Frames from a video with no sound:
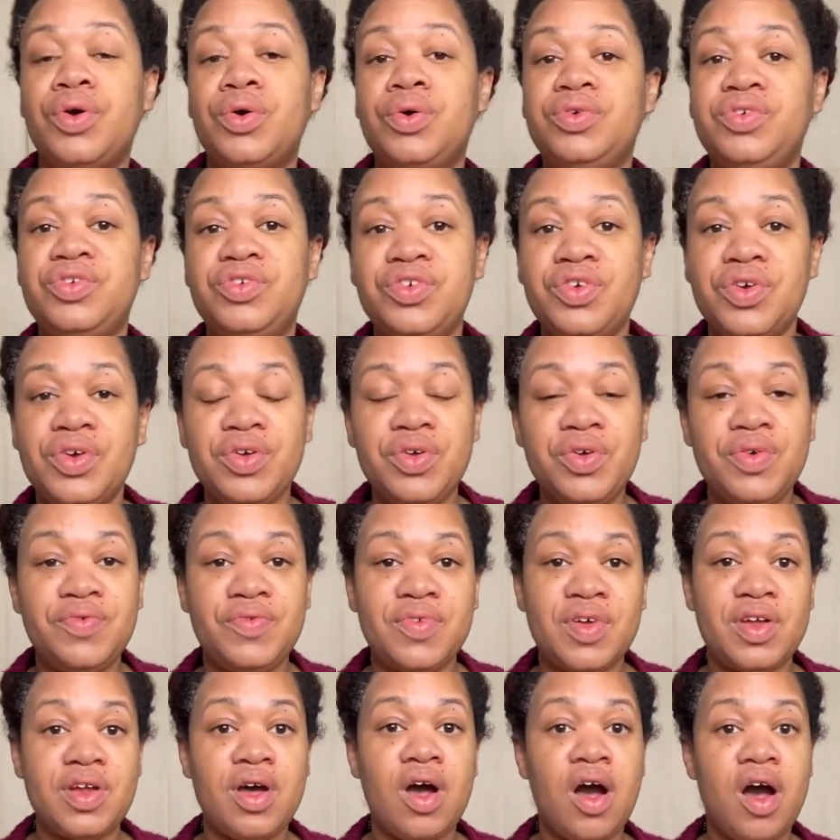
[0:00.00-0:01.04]
Just showing you, I've
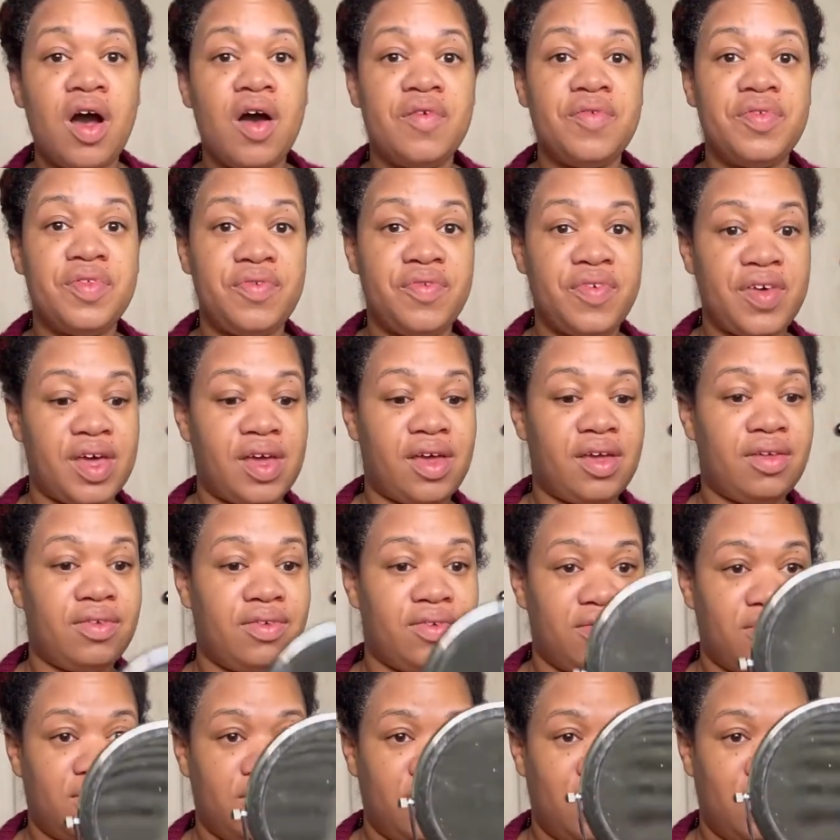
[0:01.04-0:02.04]
done half the face.